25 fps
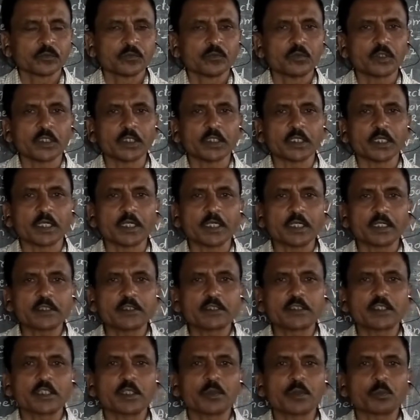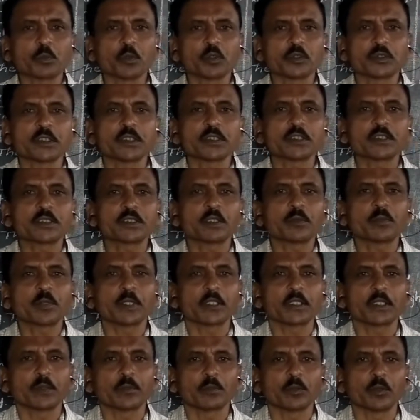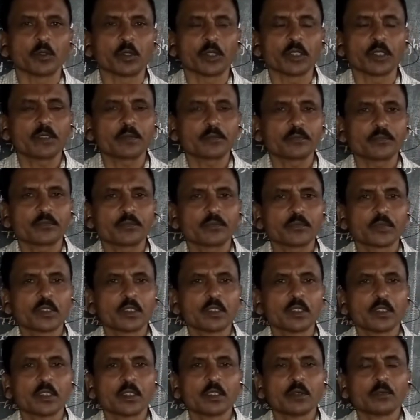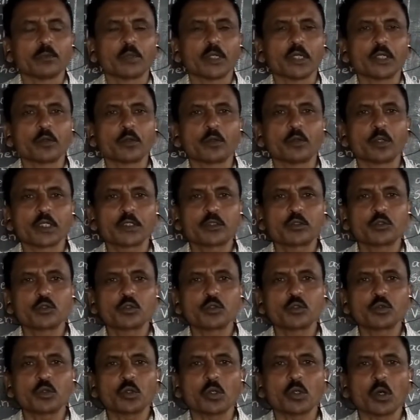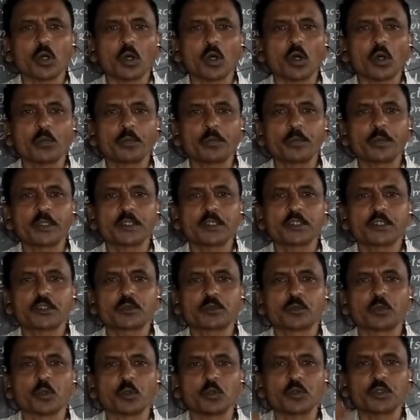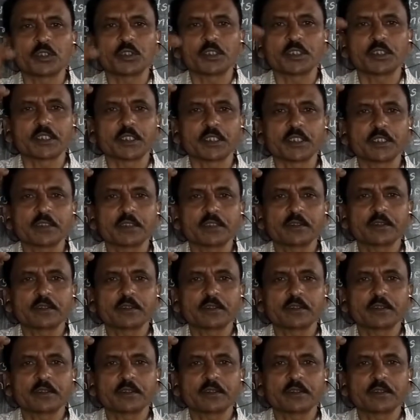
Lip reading: the energy possessed by a body by virtue of its position